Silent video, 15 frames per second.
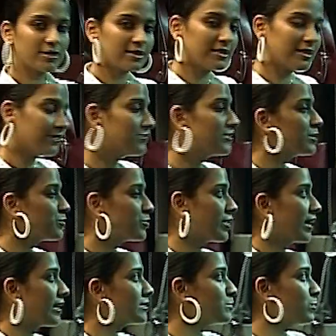this lovely
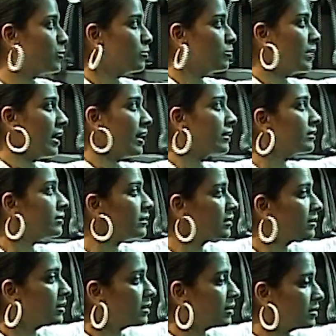bright blue bag.
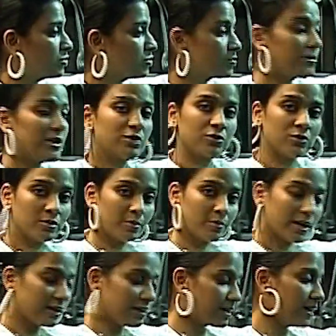Uh, don't be thrown
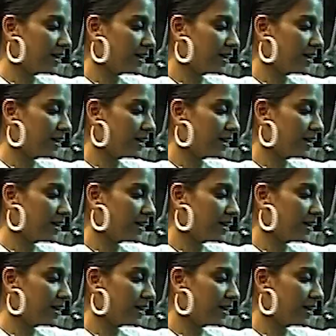by the